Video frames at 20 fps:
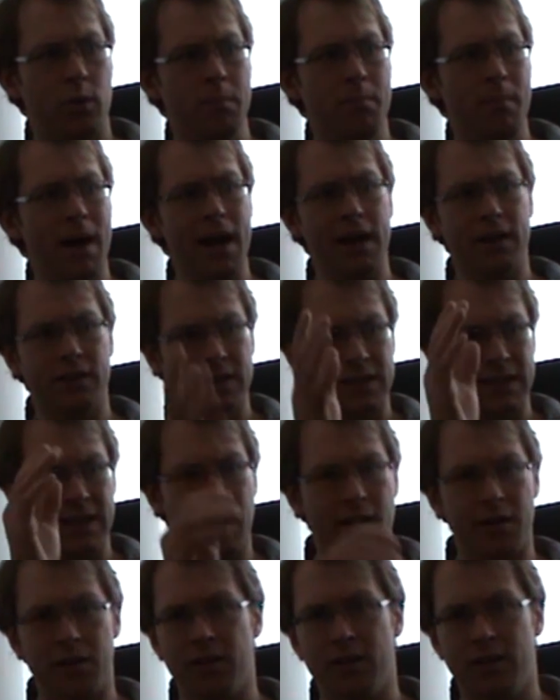We might
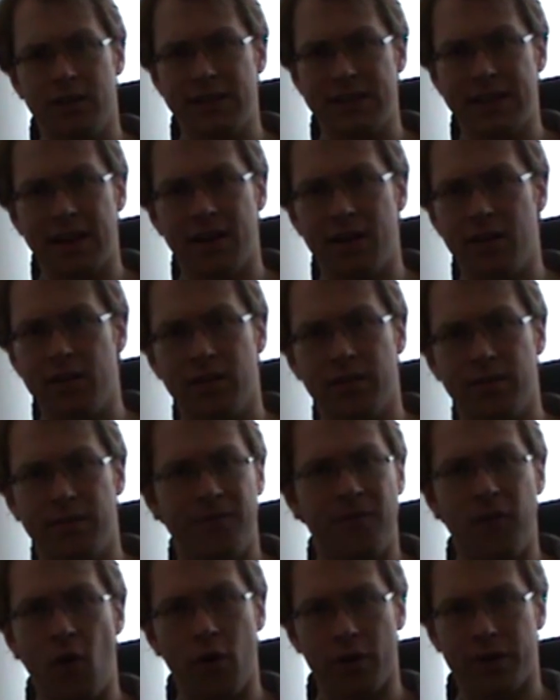start a
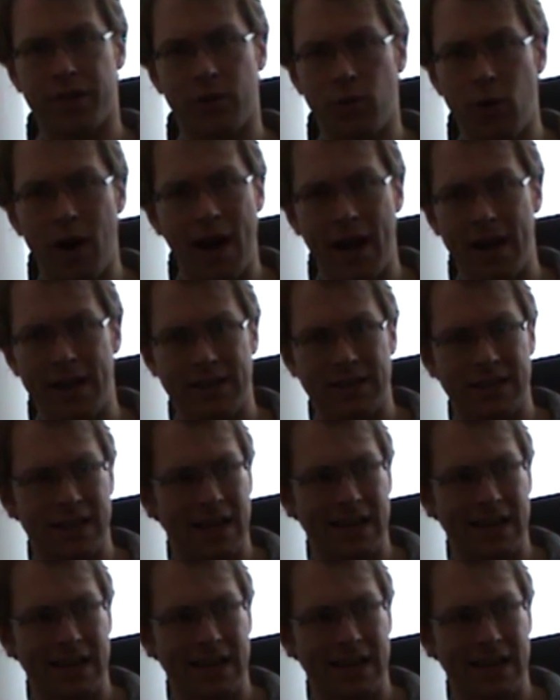4th Reich